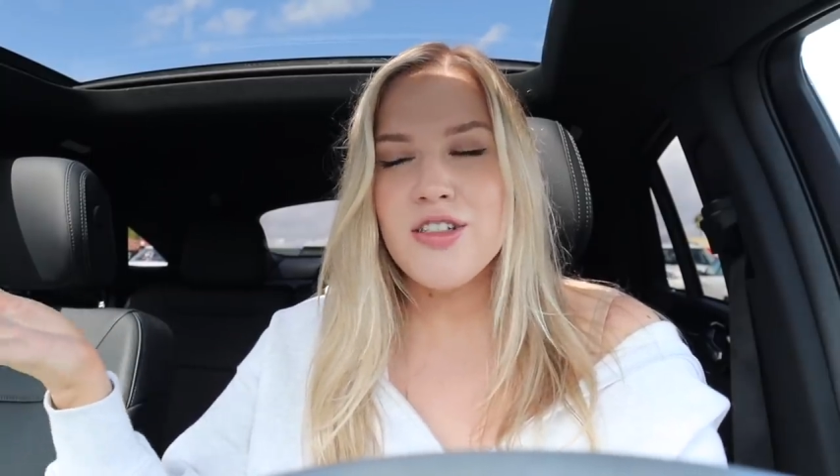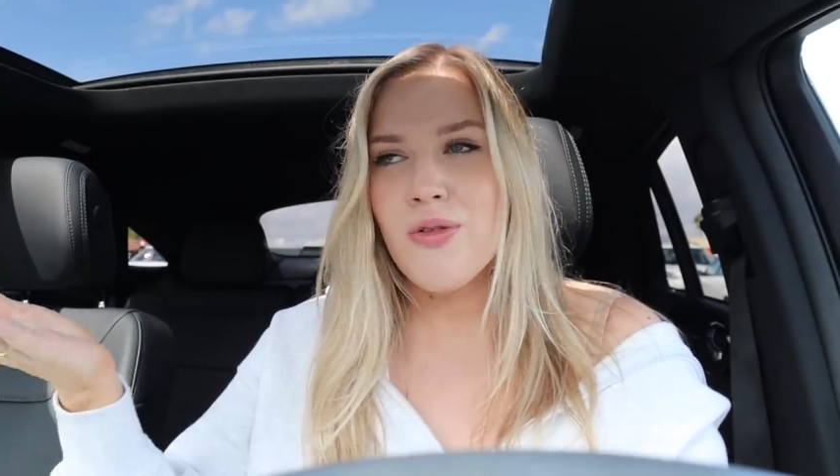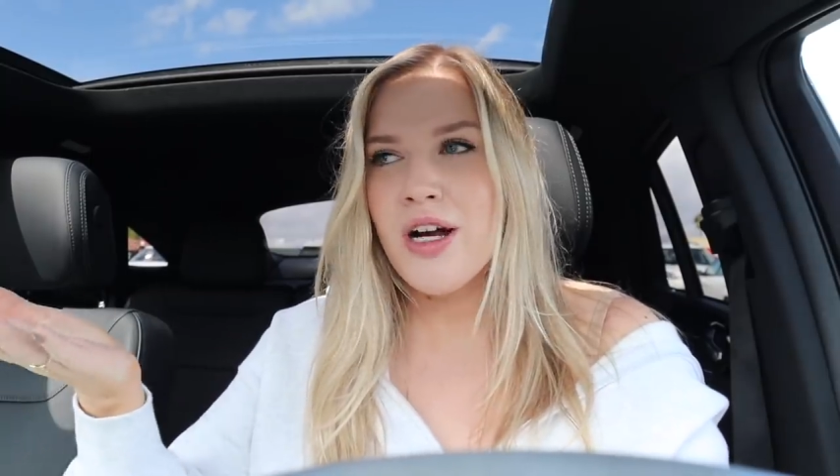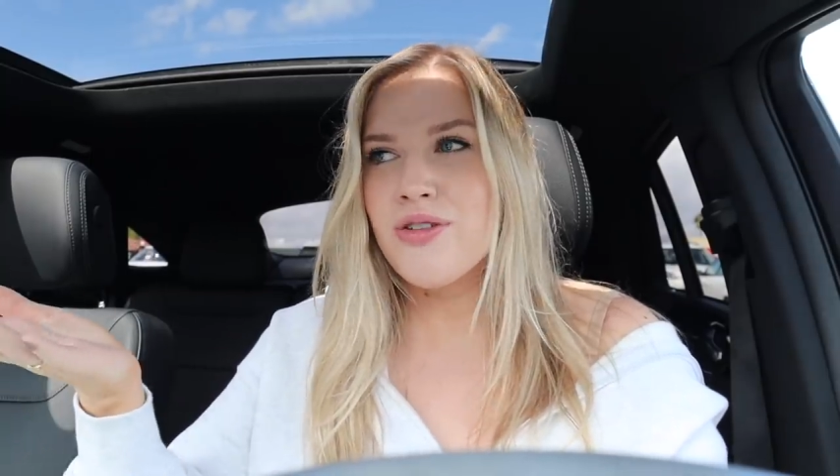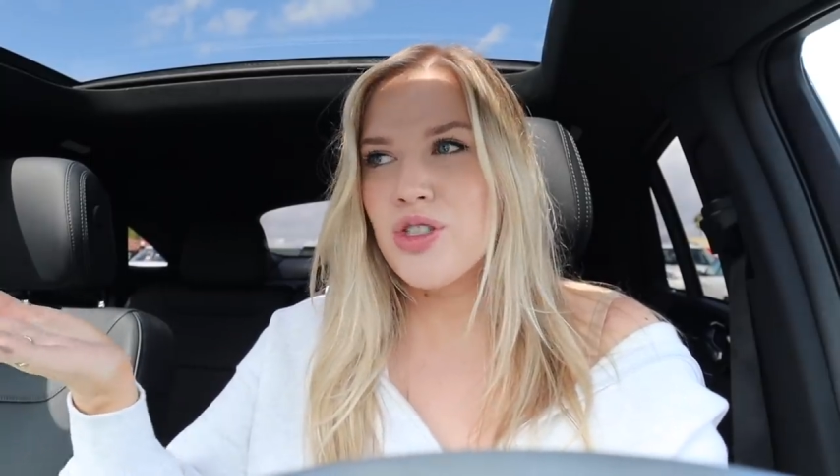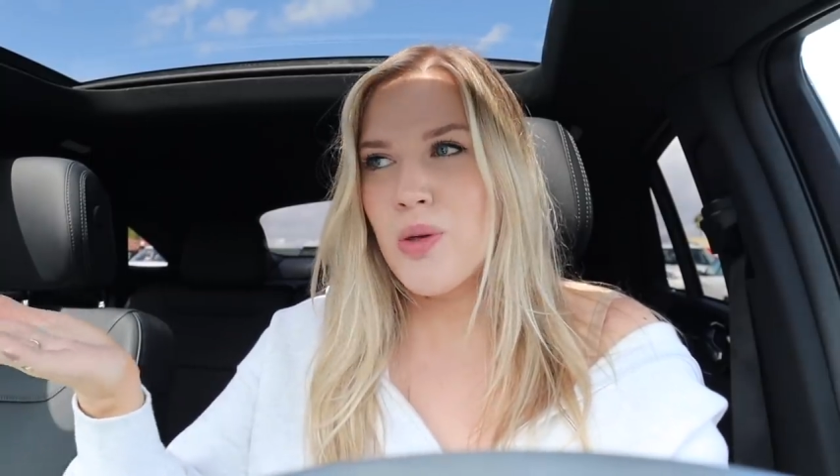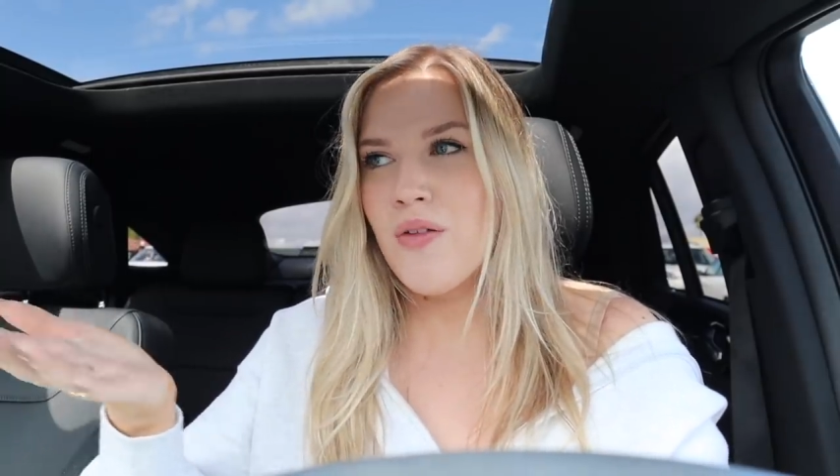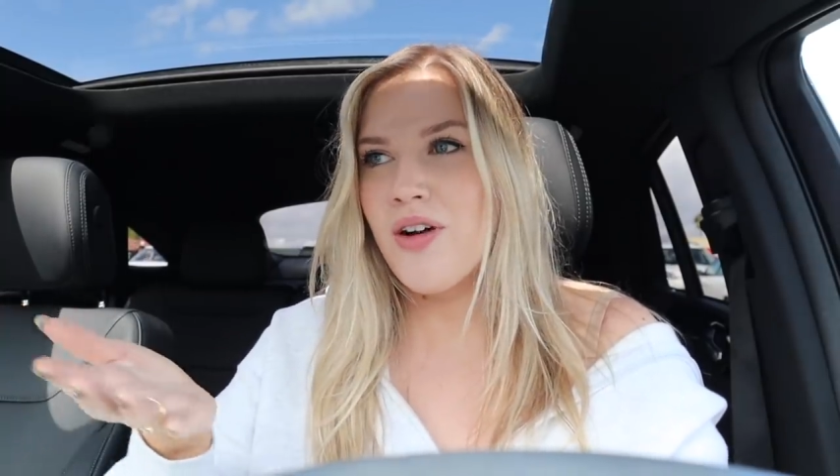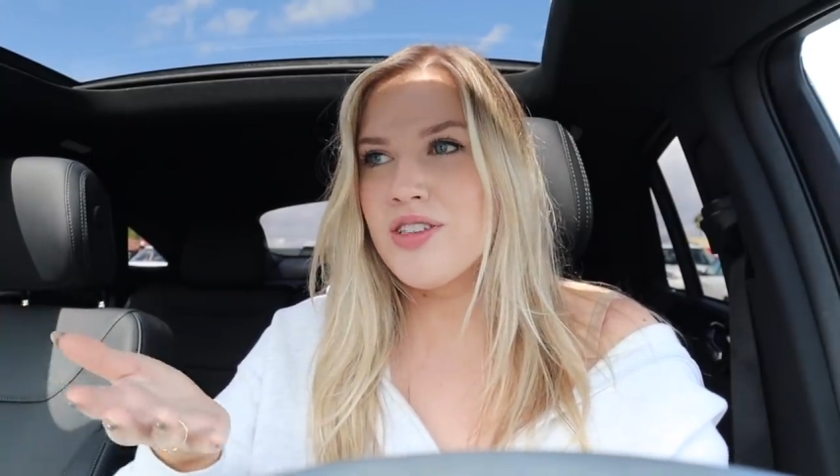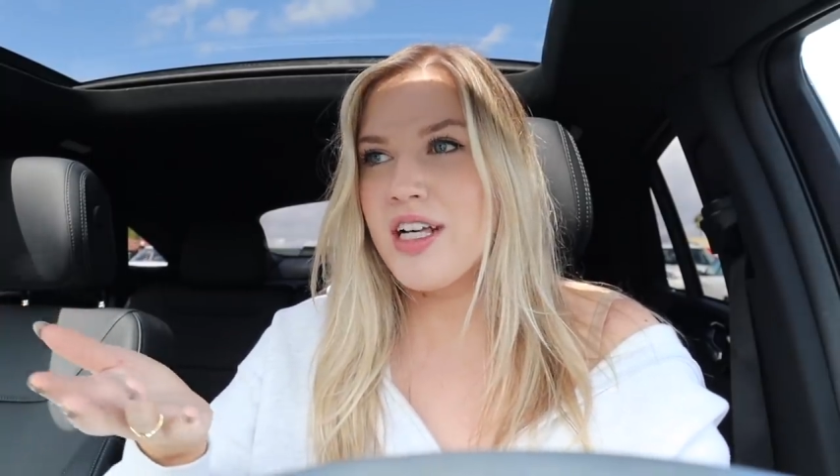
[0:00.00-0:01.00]
So when I was
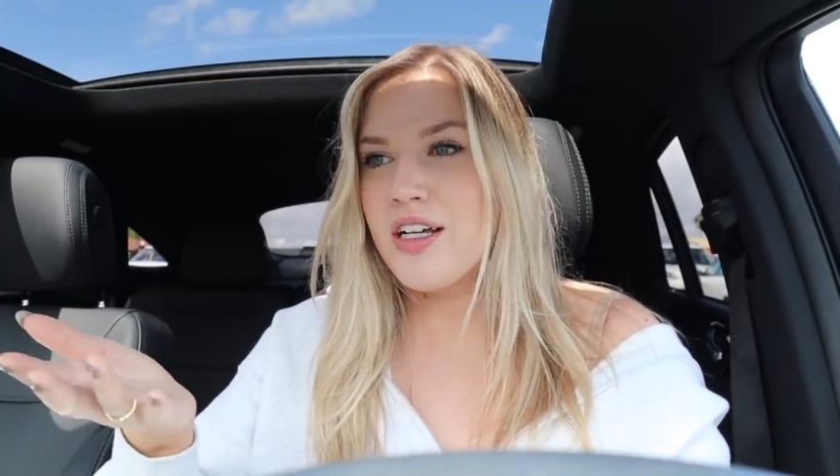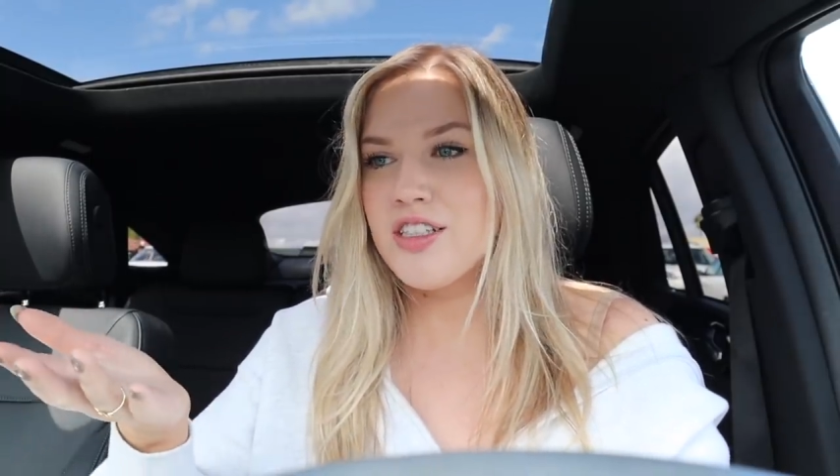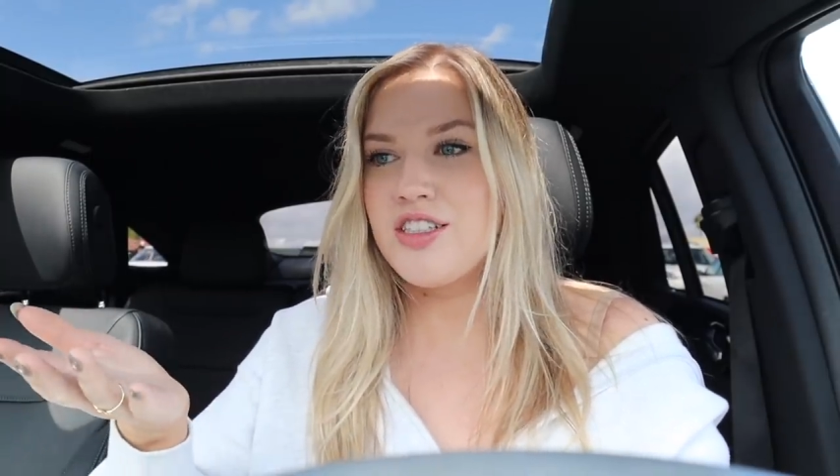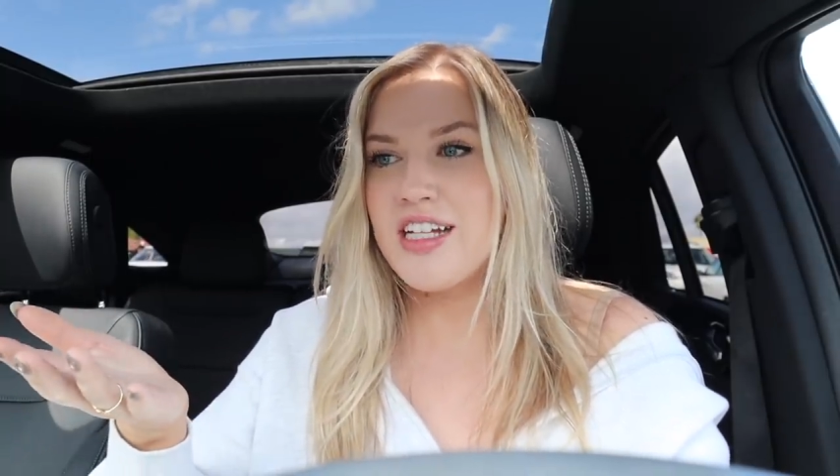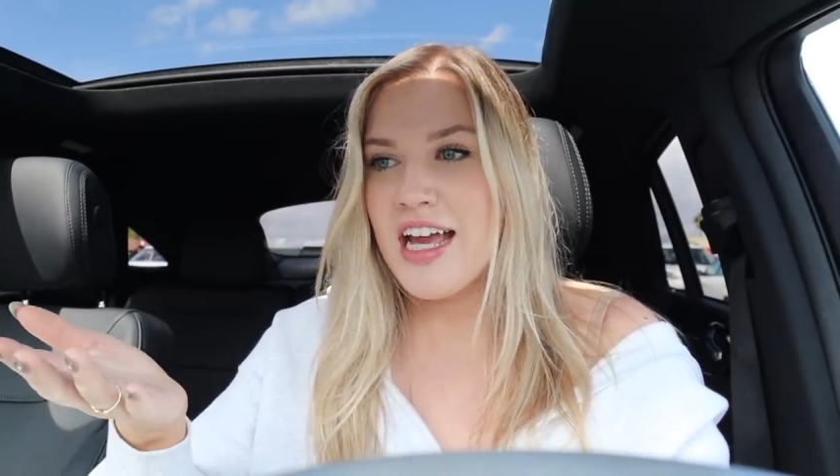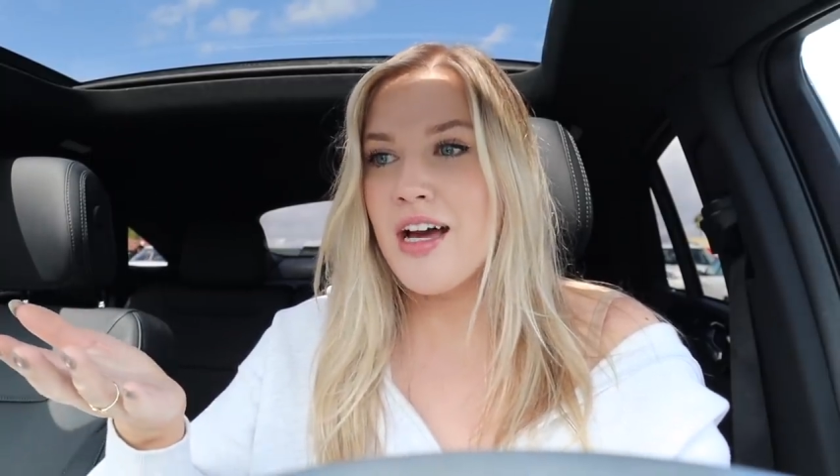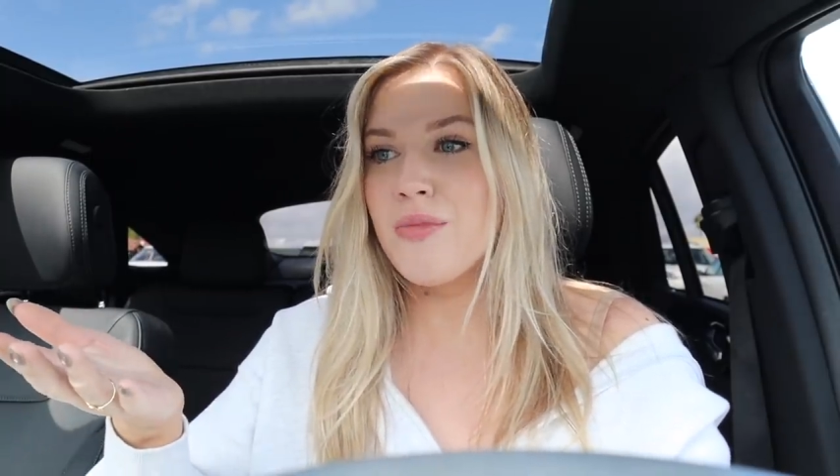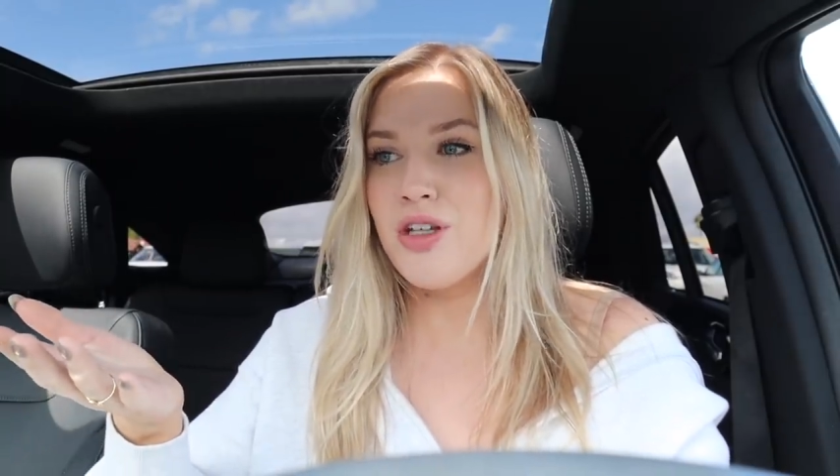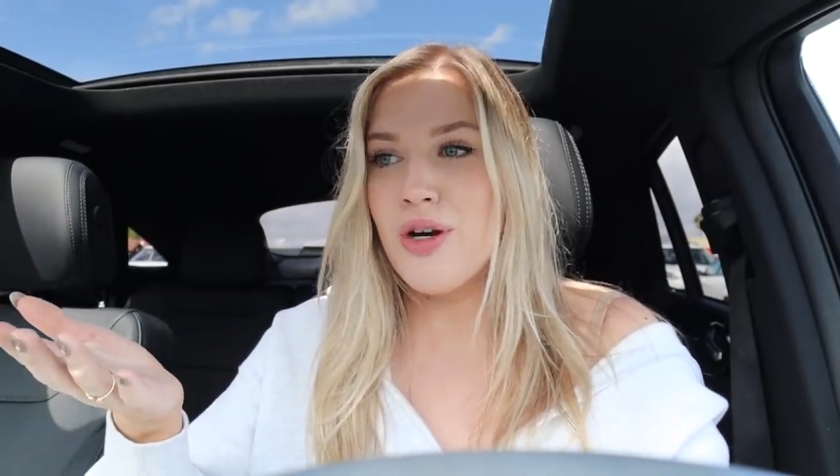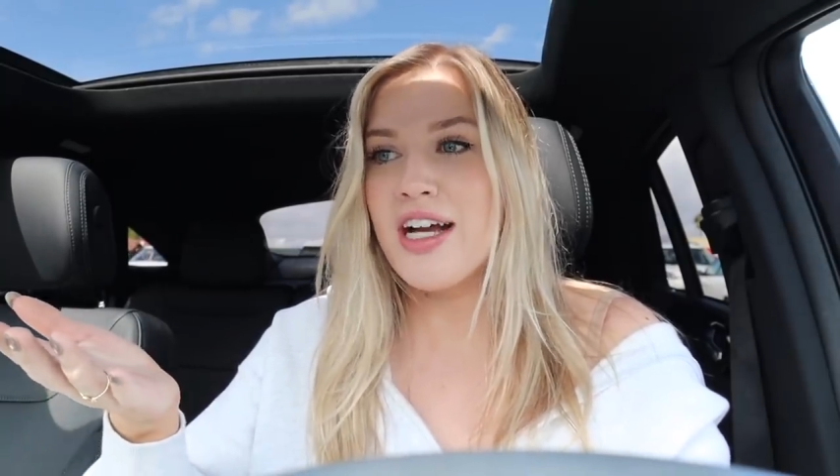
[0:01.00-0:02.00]
12, I was like,
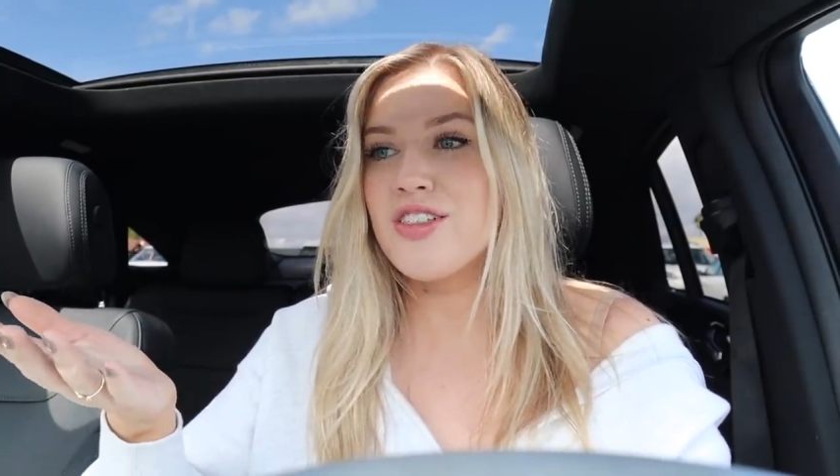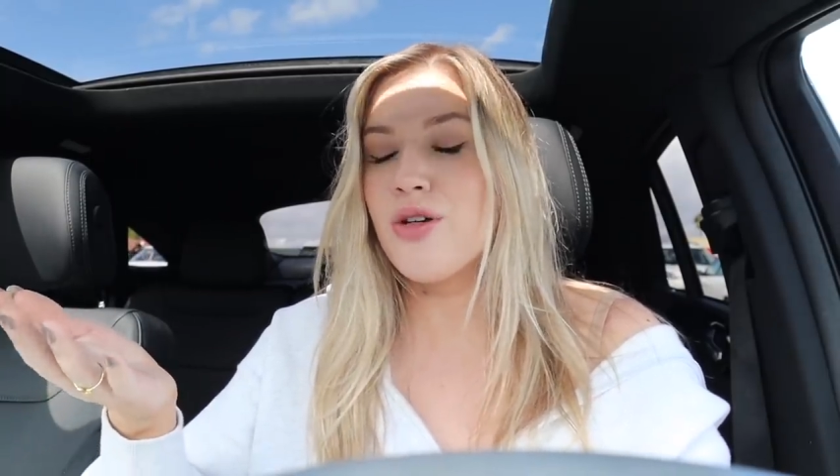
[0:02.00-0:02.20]
damn, you guys